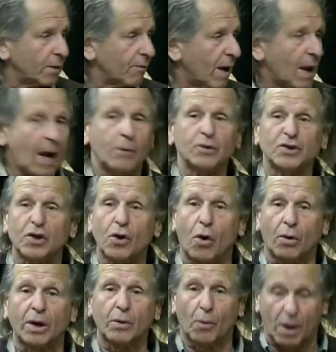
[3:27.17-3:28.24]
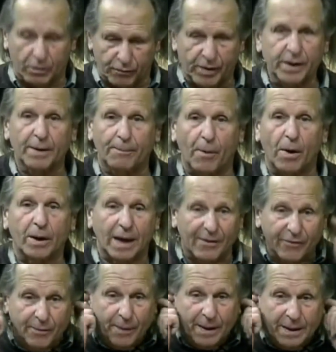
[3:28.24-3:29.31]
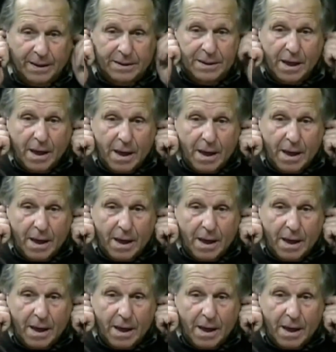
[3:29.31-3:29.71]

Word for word: around. I was the only one reading the book. Everybody's